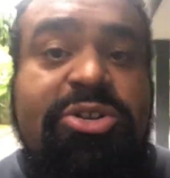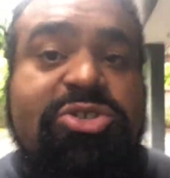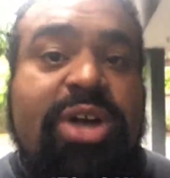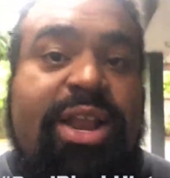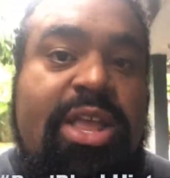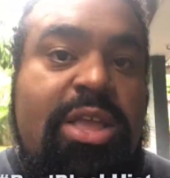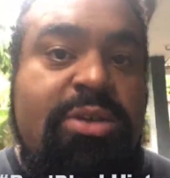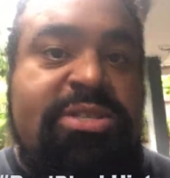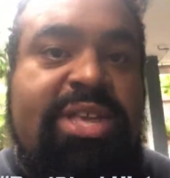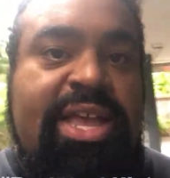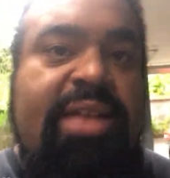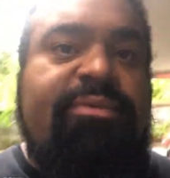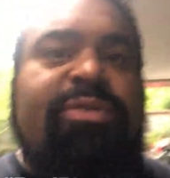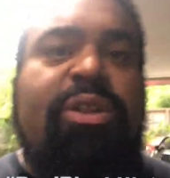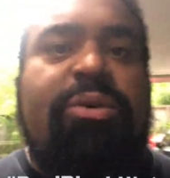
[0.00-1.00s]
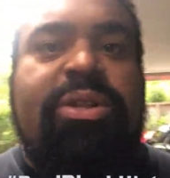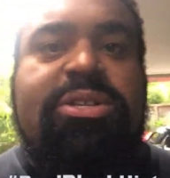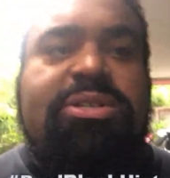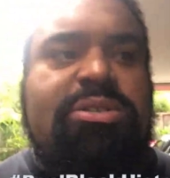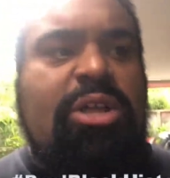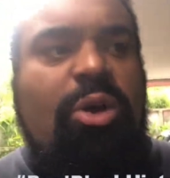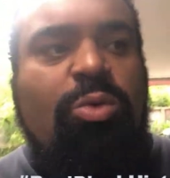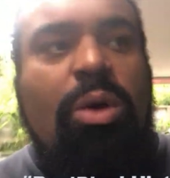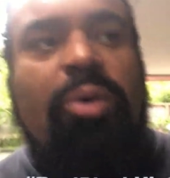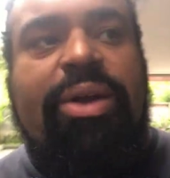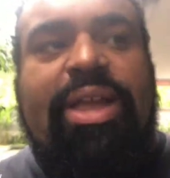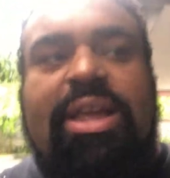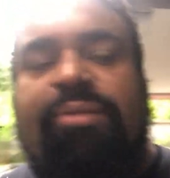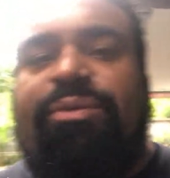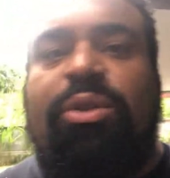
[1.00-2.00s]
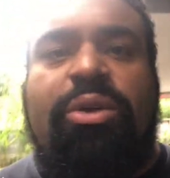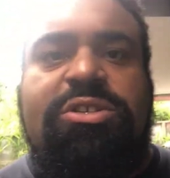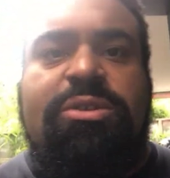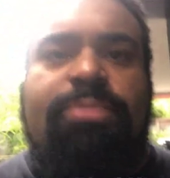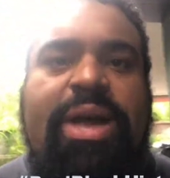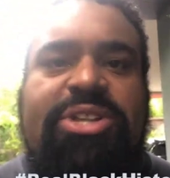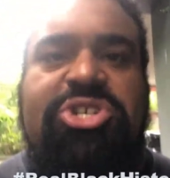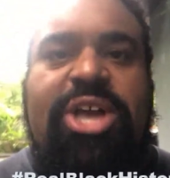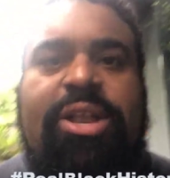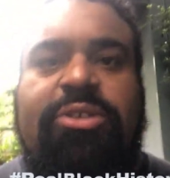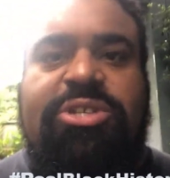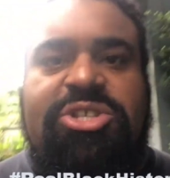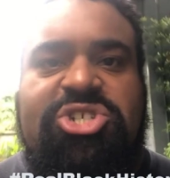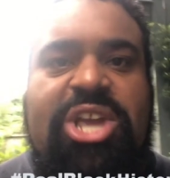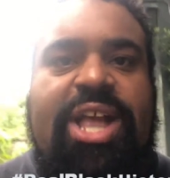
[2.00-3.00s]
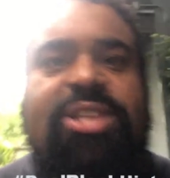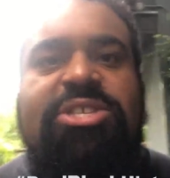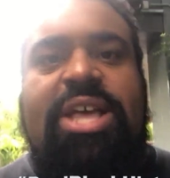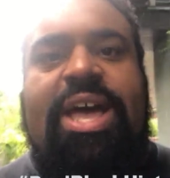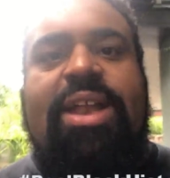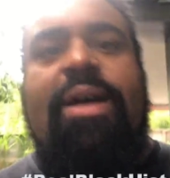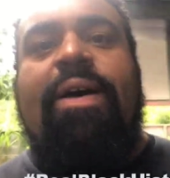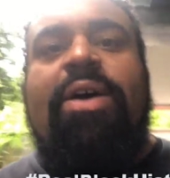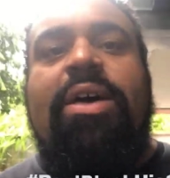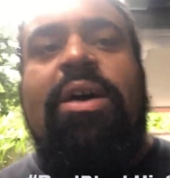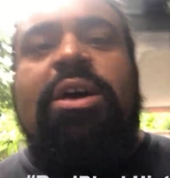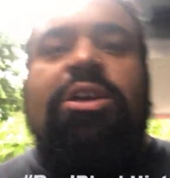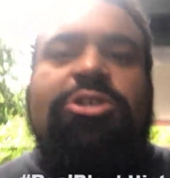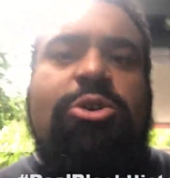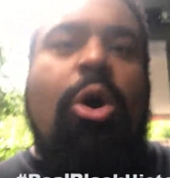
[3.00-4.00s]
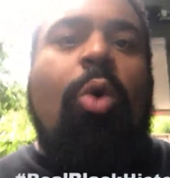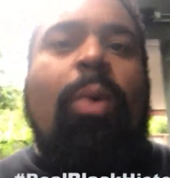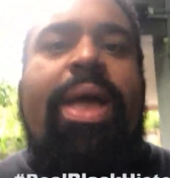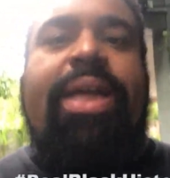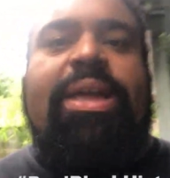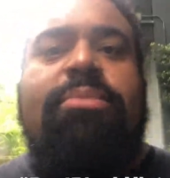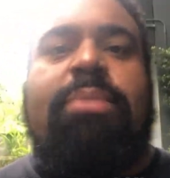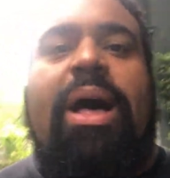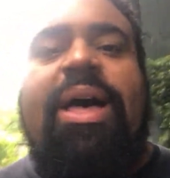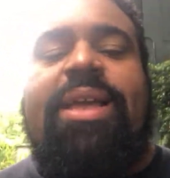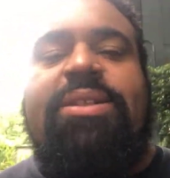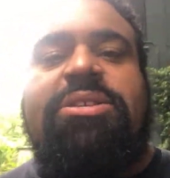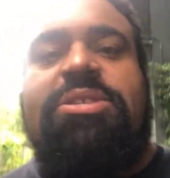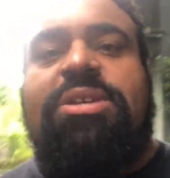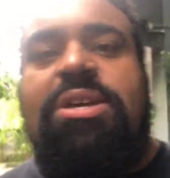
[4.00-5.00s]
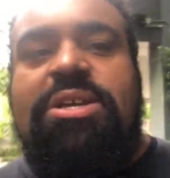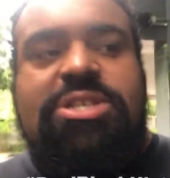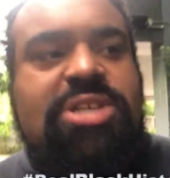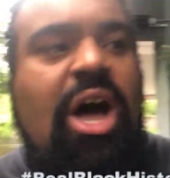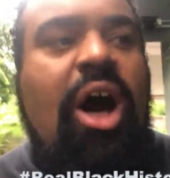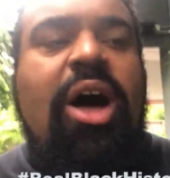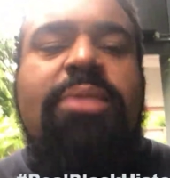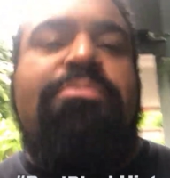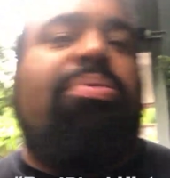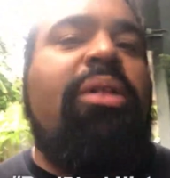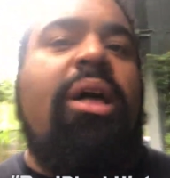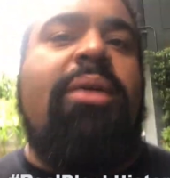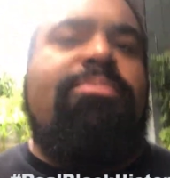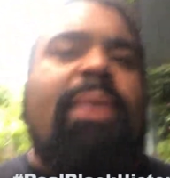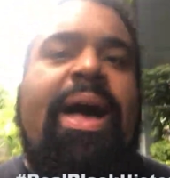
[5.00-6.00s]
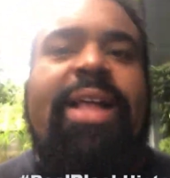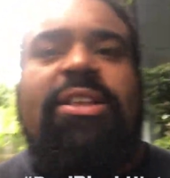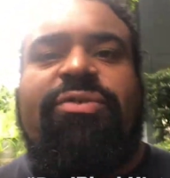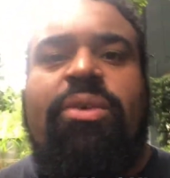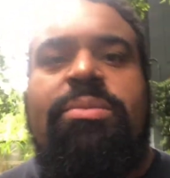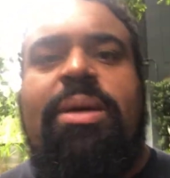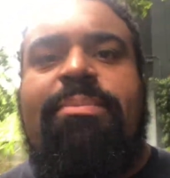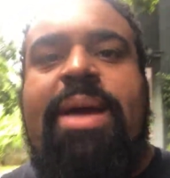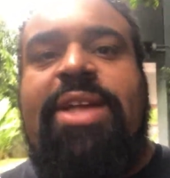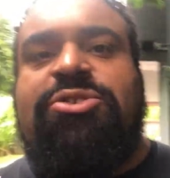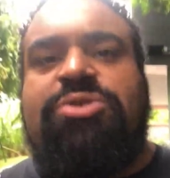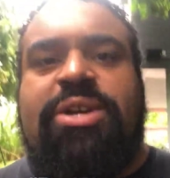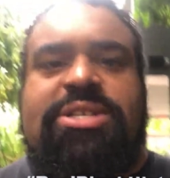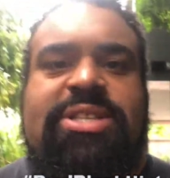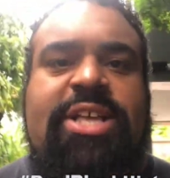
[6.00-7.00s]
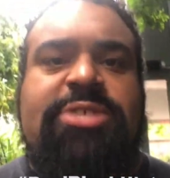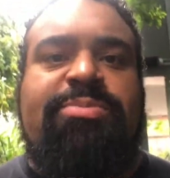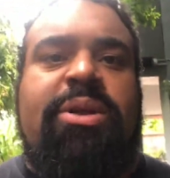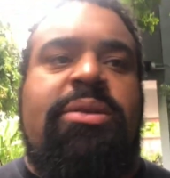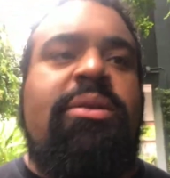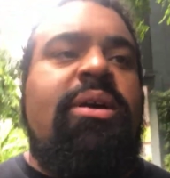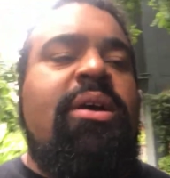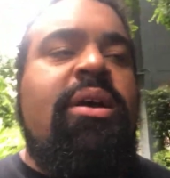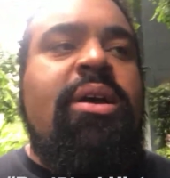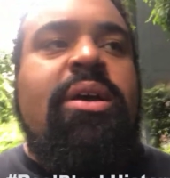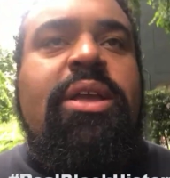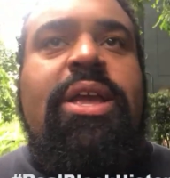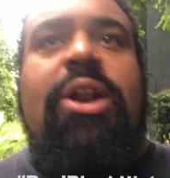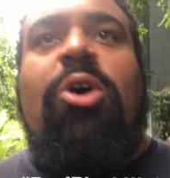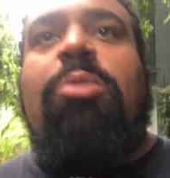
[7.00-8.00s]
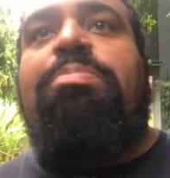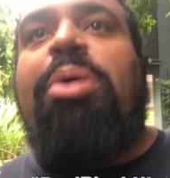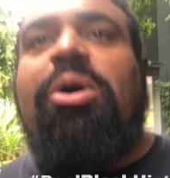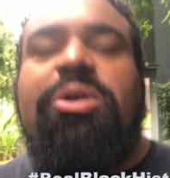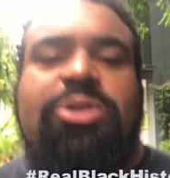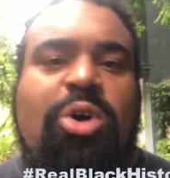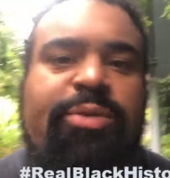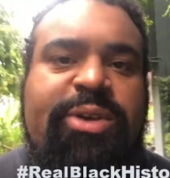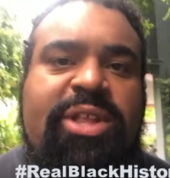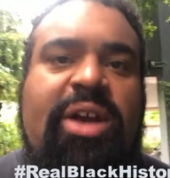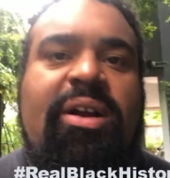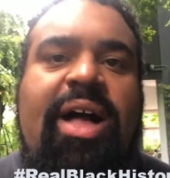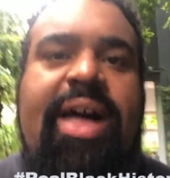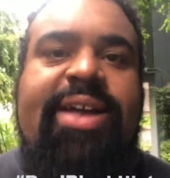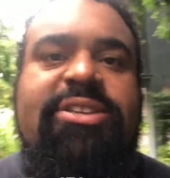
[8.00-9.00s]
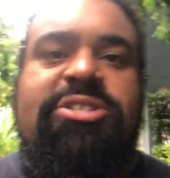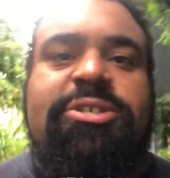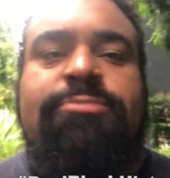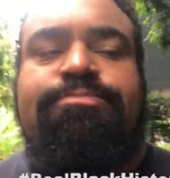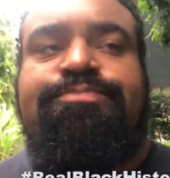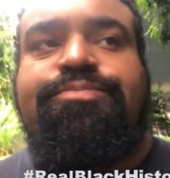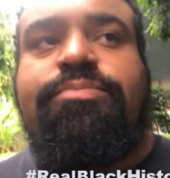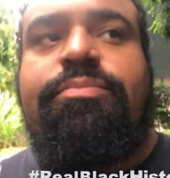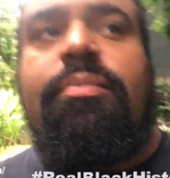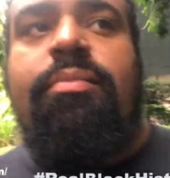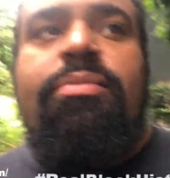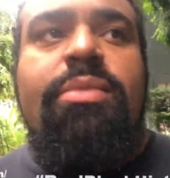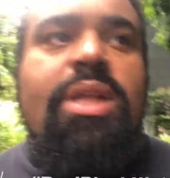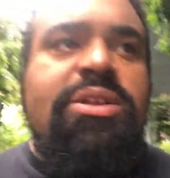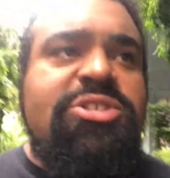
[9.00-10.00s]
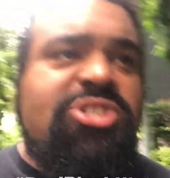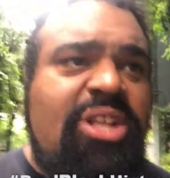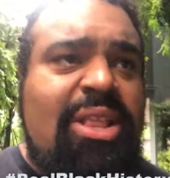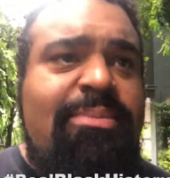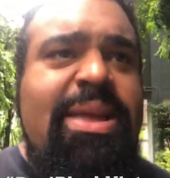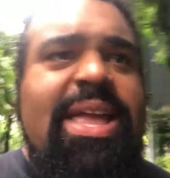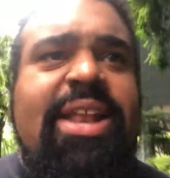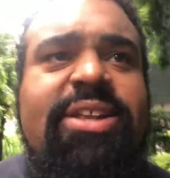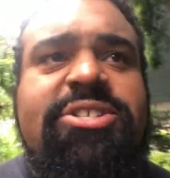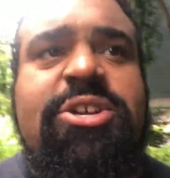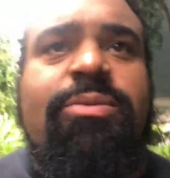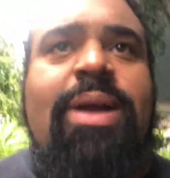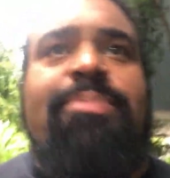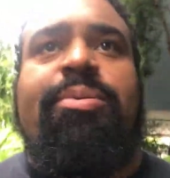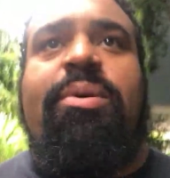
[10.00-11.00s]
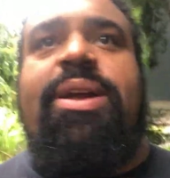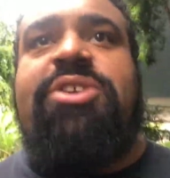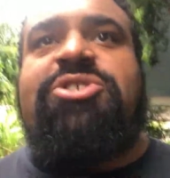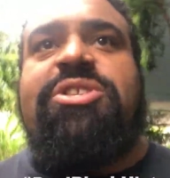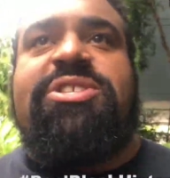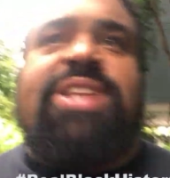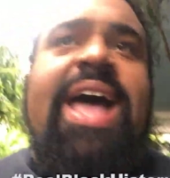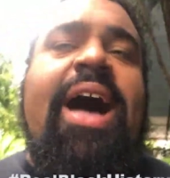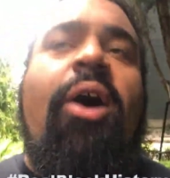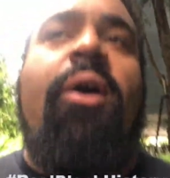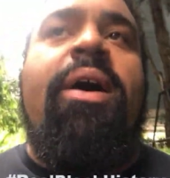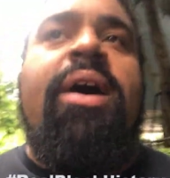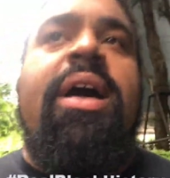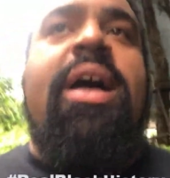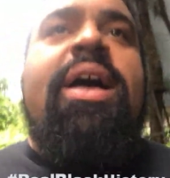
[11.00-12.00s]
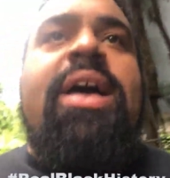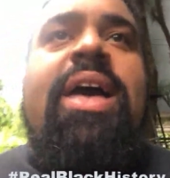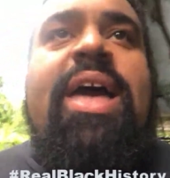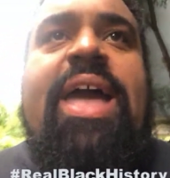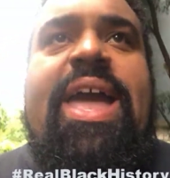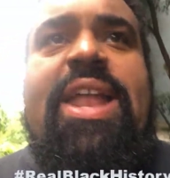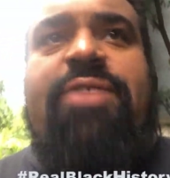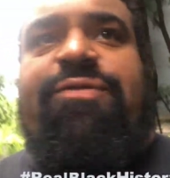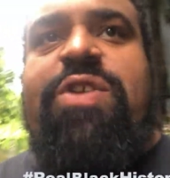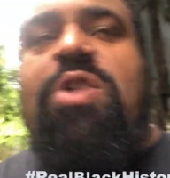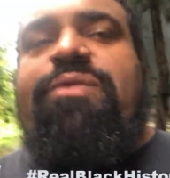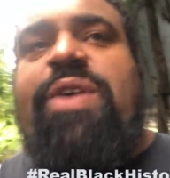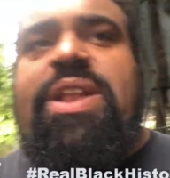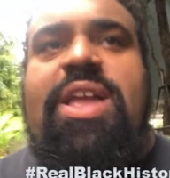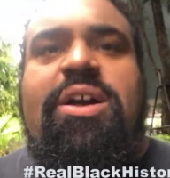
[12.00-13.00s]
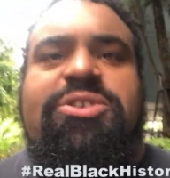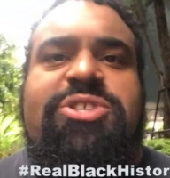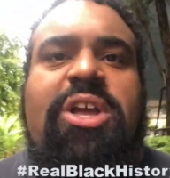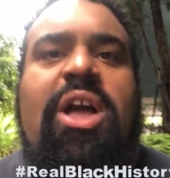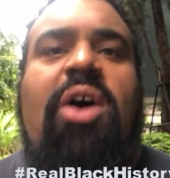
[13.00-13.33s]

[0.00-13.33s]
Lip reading: gonna try to use the influence, the growing influence of my channel to change that, to awaken minds, to unplug minds from the matrix that's been, you know, pulled over their eyes. So let me get into reparations. Now, in a few videos